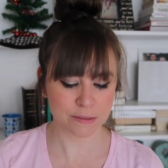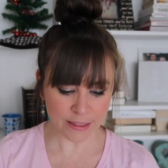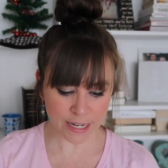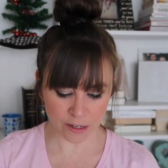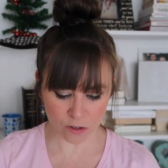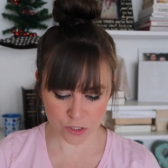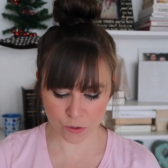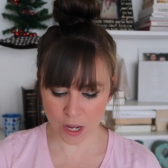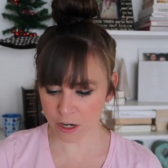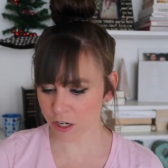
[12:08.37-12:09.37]
And then I also
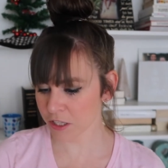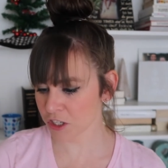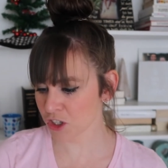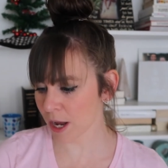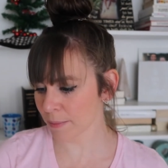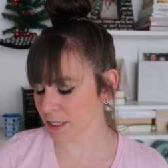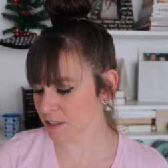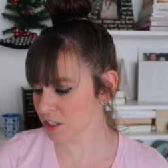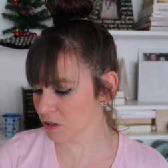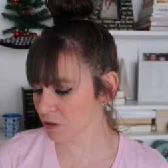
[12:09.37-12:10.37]
got her this
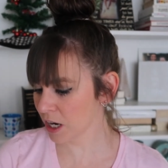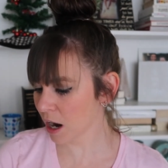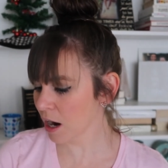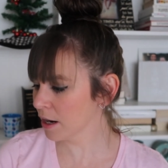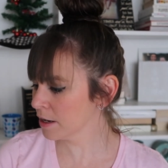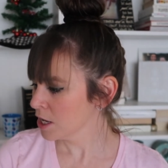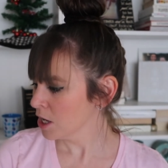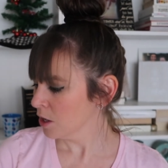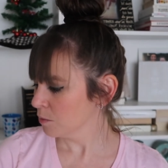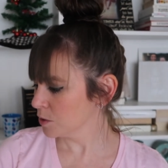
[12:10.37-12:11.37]
Shopkins Cutie Car,
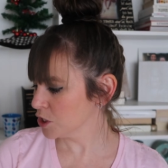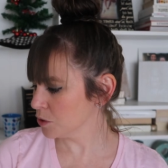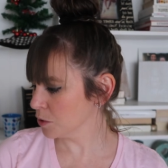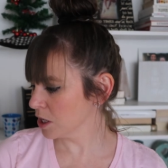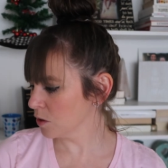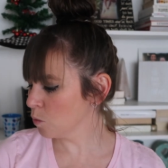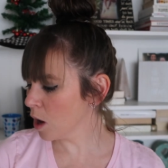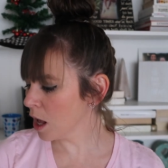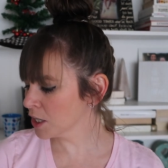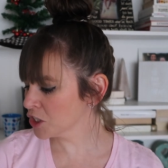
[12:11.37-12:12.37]
which you can
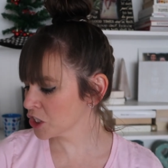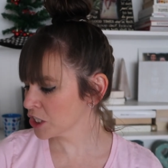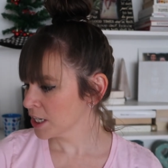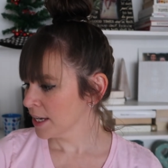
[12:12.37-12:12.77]
wash